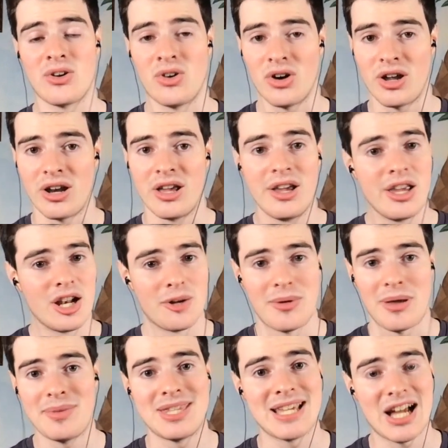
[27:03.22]
on,
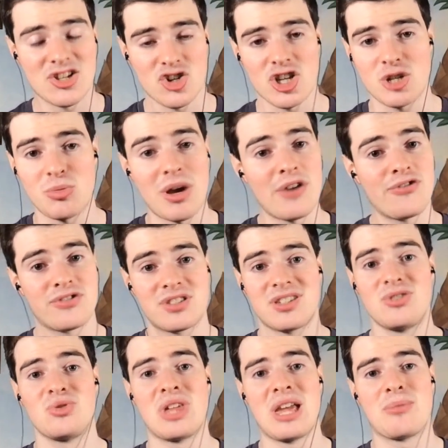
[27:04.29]
maybe DeAndre Swift,
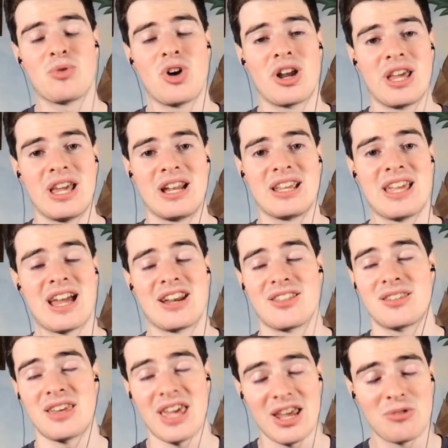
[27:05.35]
who they brought in, Kenneth
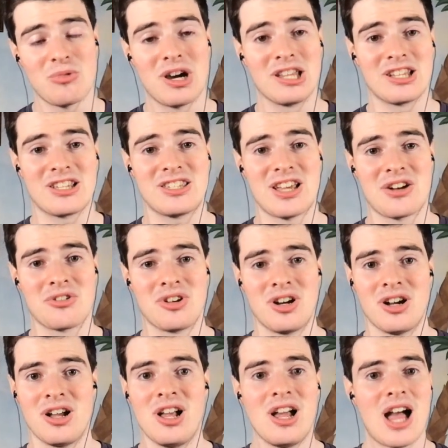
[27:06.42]
Gainwell,
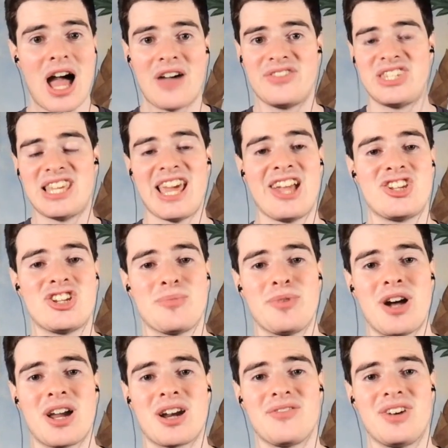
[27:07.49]
etc. Obviously, A.J.
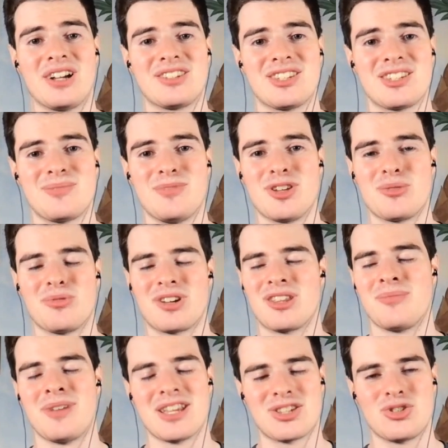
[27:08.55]
Brown and Devonta Smith, one of the
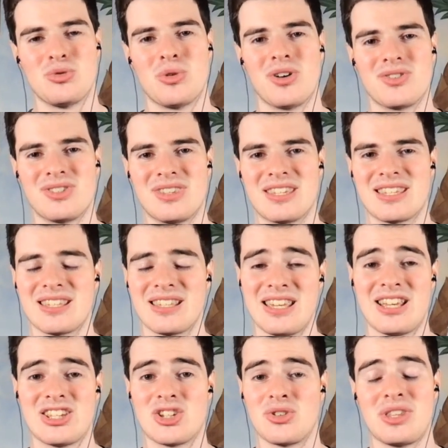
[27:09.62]
best duos in this
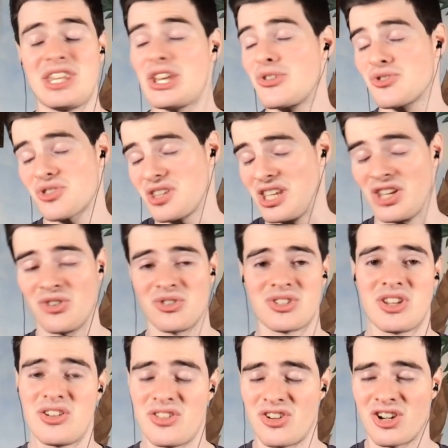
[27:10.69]
league. So the Eagles are the Eagles.
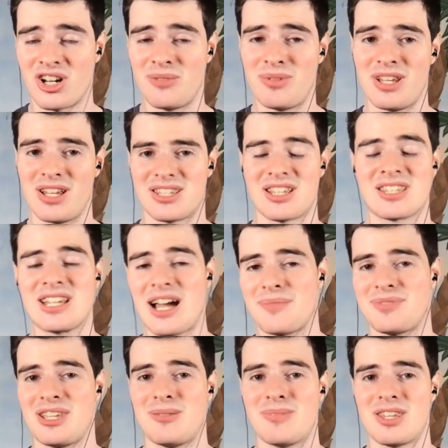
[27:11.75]
They're going to be a top
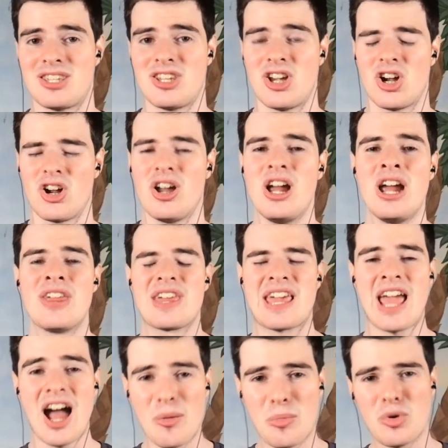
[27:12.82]
team this year. The
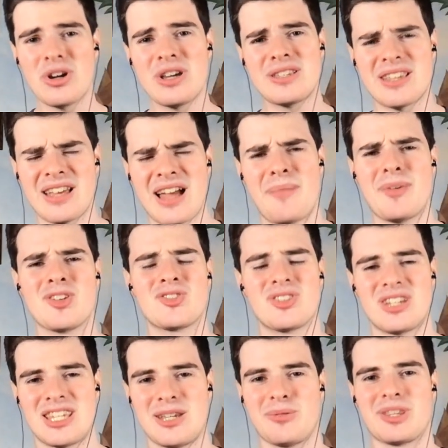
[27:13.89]
Cowboys, I'm interested
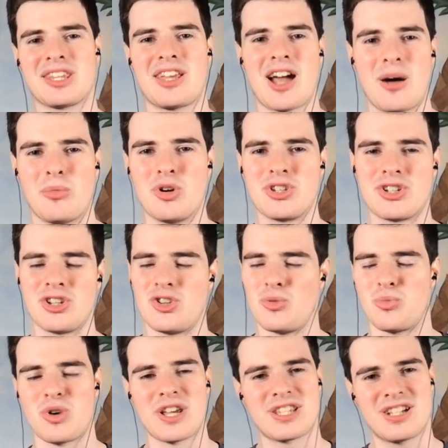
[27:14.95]
to see what the Cowboys can do.
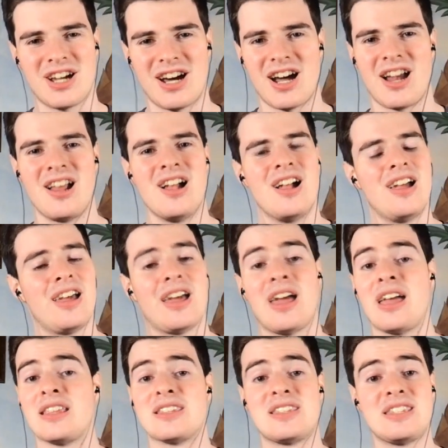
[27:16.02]
Prescott
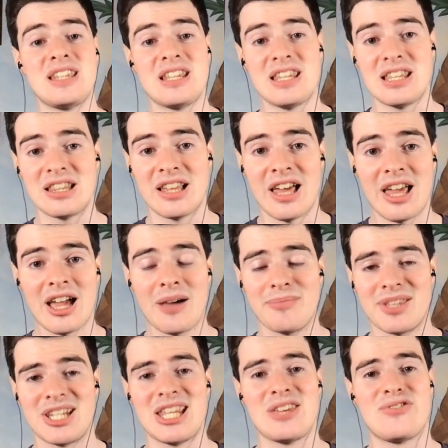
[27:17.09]
and CeeDee Lamb,
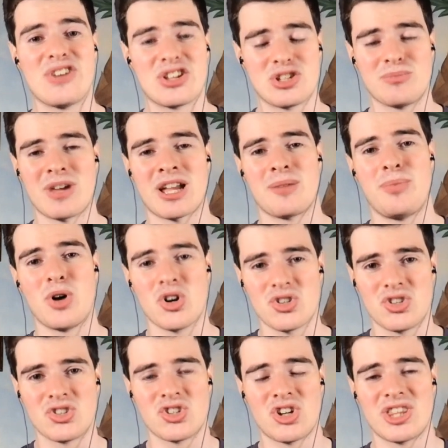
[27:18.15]
the defense of Micah
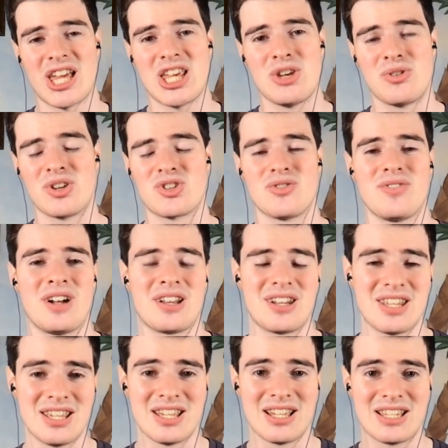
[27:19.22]
Parsons on that unit, Trevon
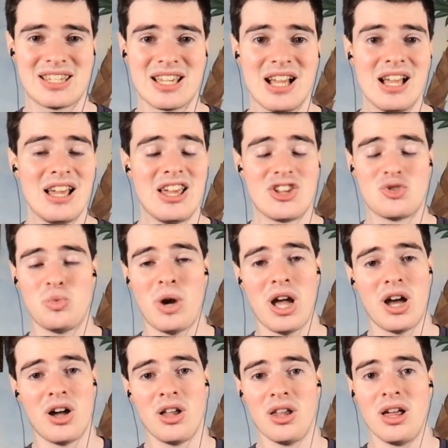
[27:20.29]
Diggs as
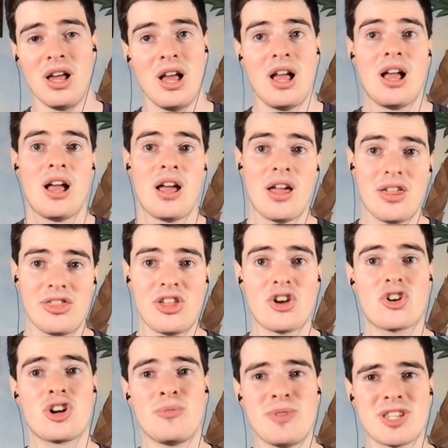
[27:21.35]
well. There
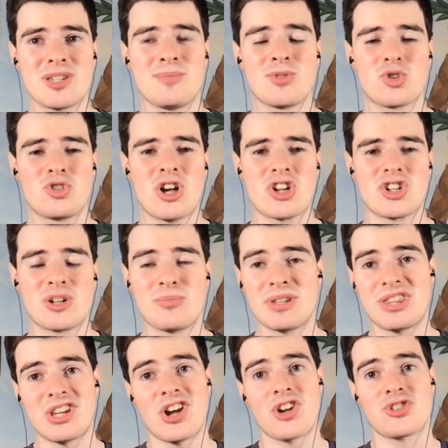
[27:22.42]
could be some regression, but
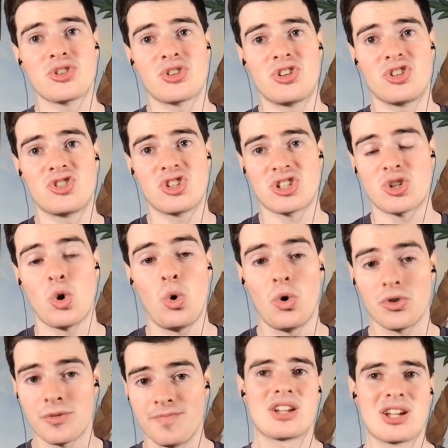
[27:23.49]
they also could just
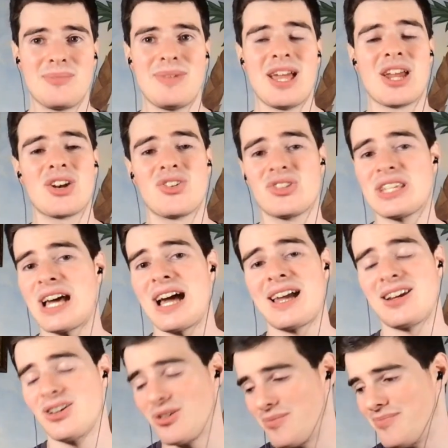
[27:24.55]
hold. The Commanders,
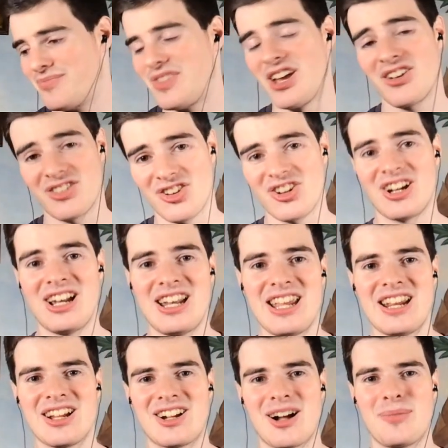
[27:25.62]
they're going to
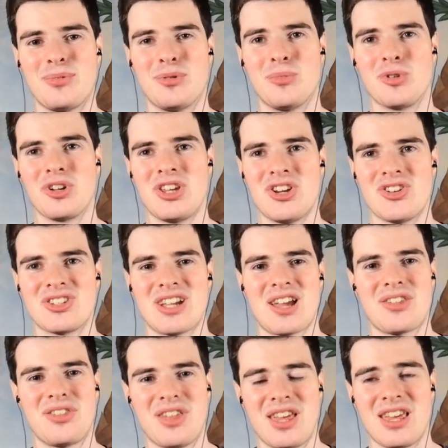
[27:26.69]
need a couple more years, I
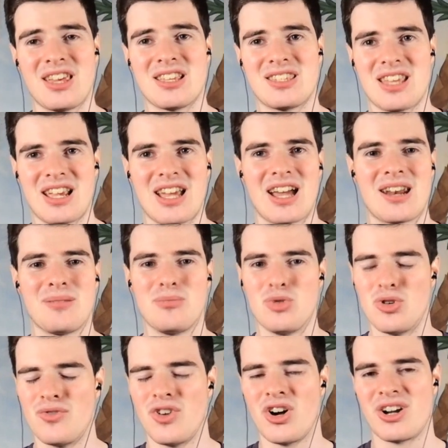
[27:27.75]
think, as they kind of
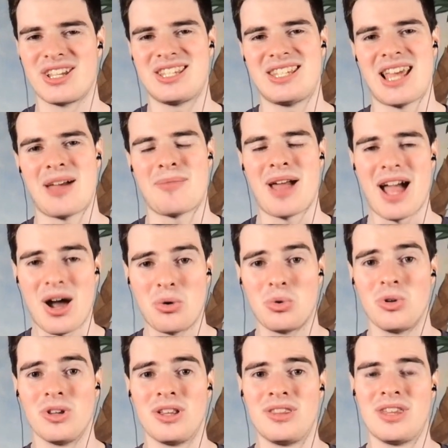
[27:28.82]
move on to Sam
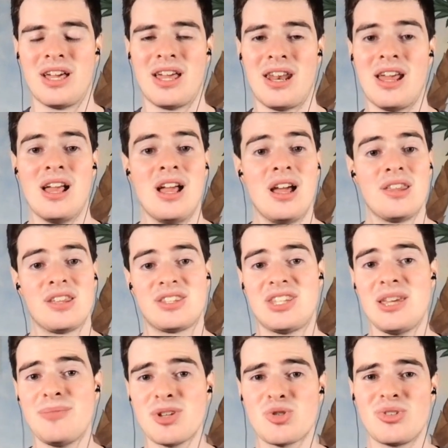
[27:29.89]
Howell. And then the
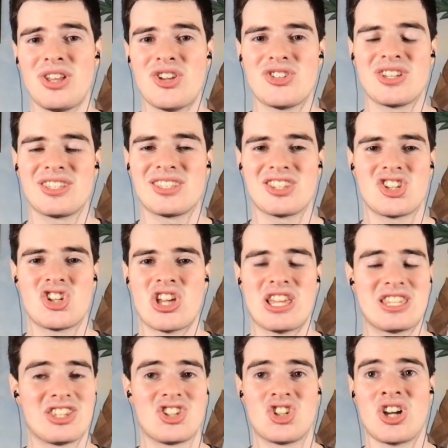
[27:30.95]
team that's really interesting
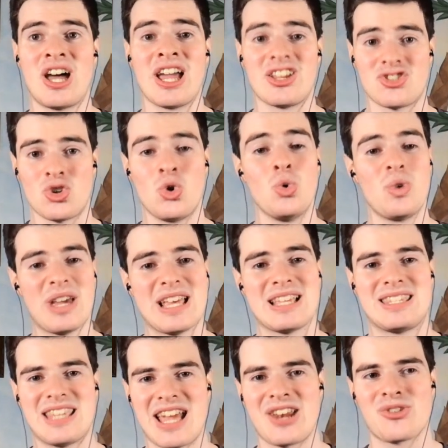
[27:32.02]
is the Giants. Who
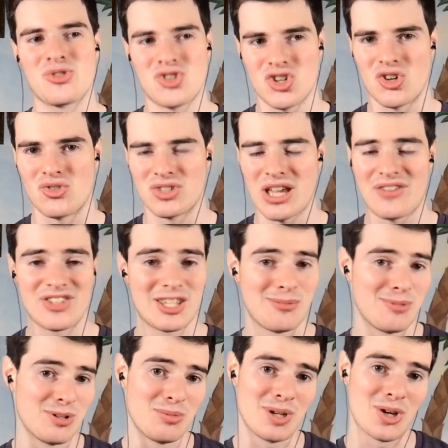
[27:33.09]
is Daniel Jones? Obviously,
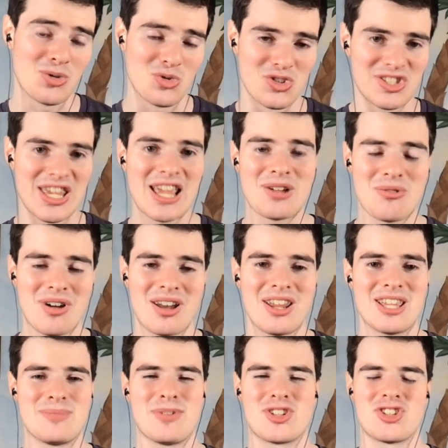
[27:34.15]
we know who Saquon
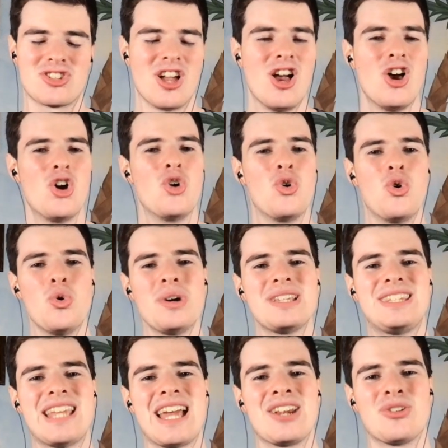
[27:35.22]
is, but just who is
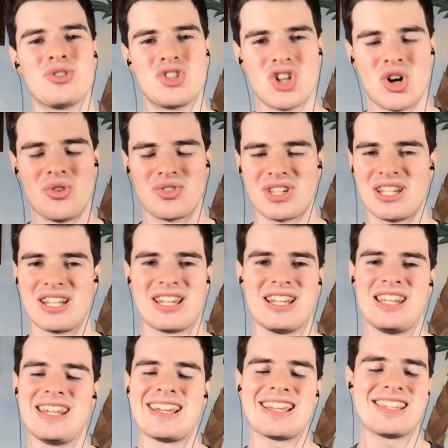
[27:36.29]
Daniel Jones? Can
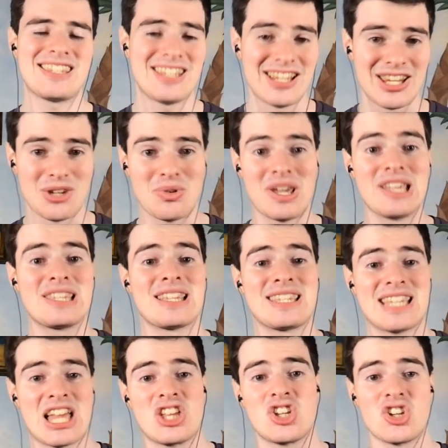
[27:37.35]
he continue his
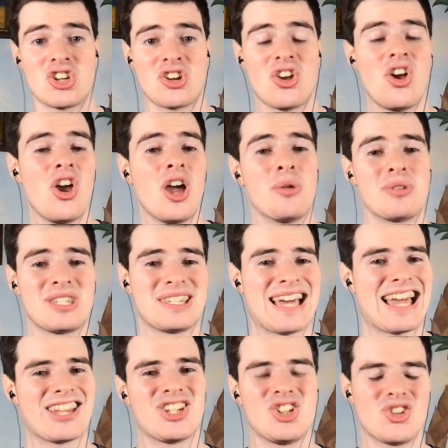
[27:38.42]
ascension? Or was
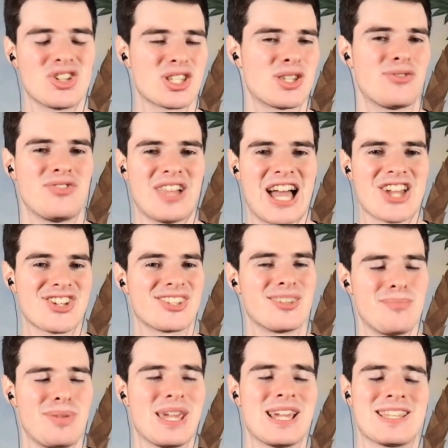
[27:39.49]
last year just a flash in the
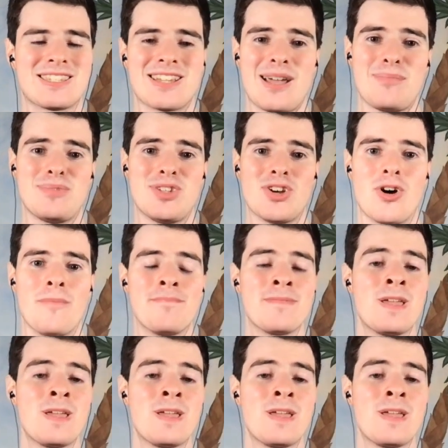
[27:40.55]
pan type deal?